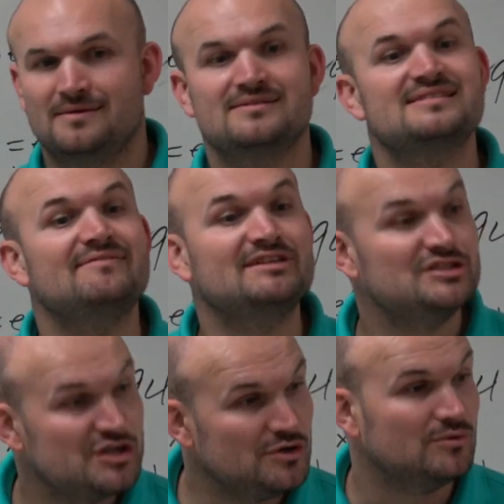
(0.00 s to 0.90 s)
72.
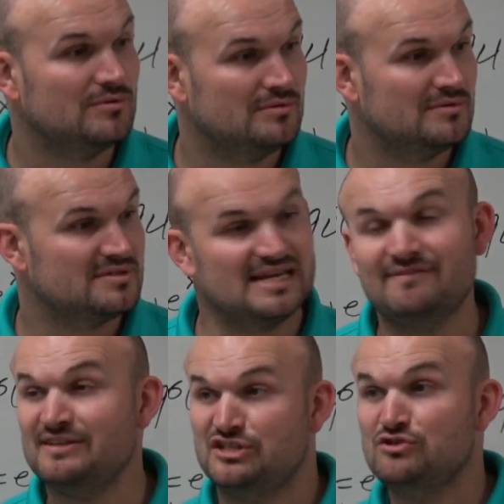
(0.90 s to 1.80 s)
72.
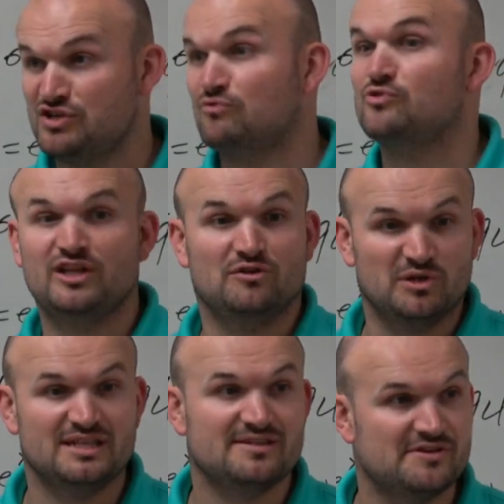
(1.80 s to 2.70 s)
72 is a really,
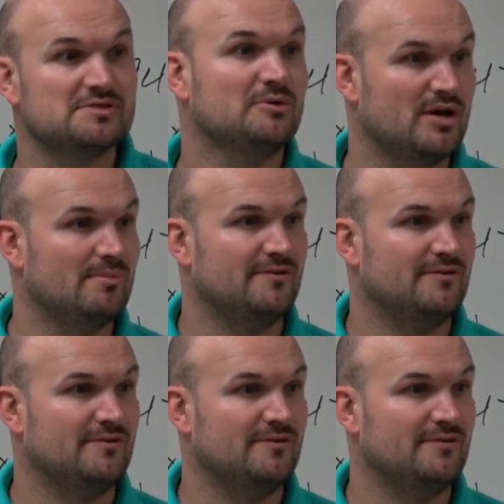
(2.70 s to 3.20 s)
really divisible number.